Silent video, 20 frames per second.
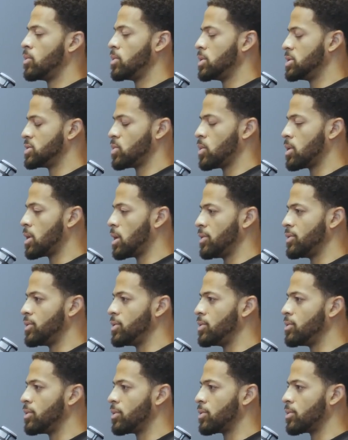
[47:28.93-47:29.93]
is what I'll
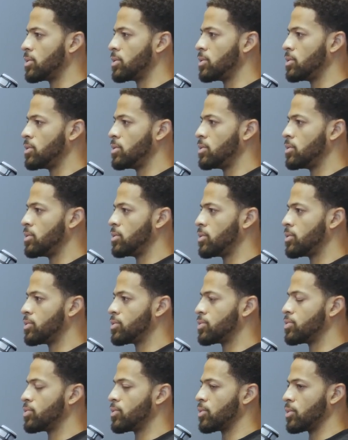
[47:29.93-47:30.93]
do through
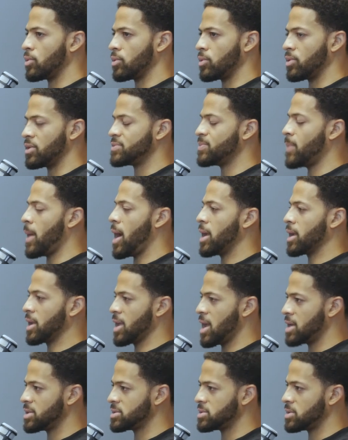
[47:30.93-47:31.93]
through this
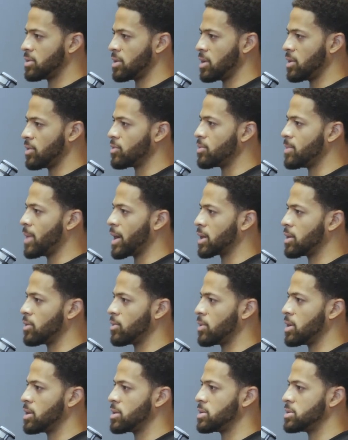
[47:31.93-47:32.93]
podcast and, and through my
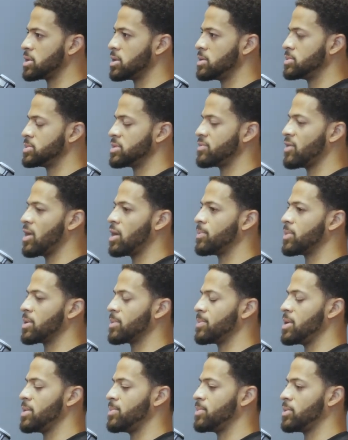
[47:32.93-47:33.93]
career in terms of
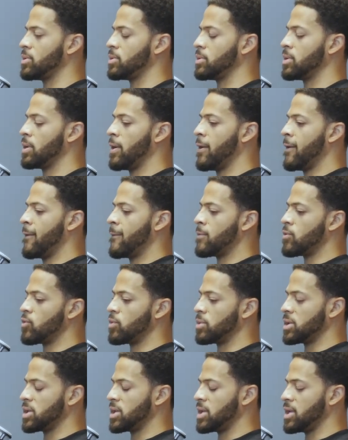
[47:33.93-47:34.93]
helping people
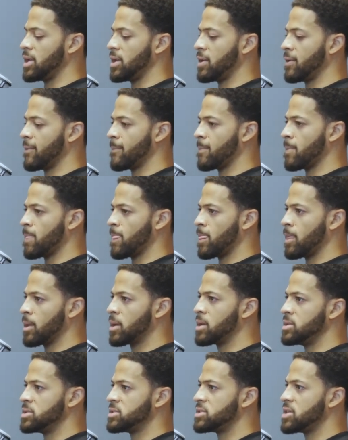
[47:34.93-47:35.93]
really
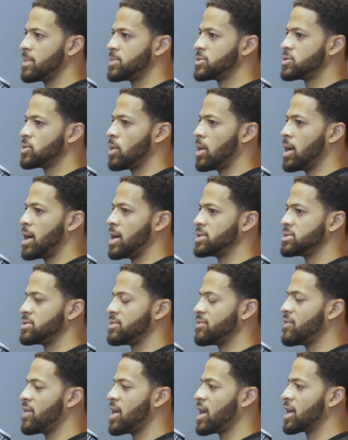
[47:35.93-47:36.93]
conceptualize
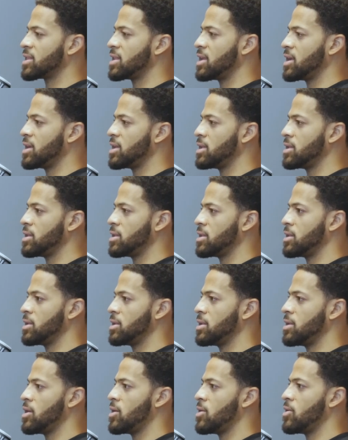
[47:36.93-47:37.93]
the fact that
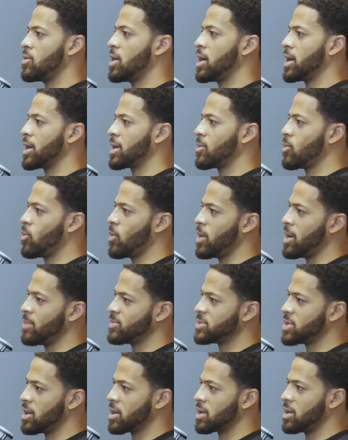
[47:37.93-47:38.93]
yo, like when
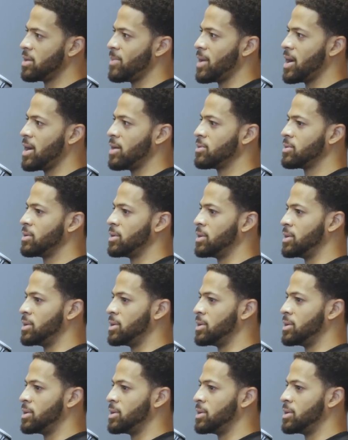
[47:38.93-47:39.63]
I'm talking about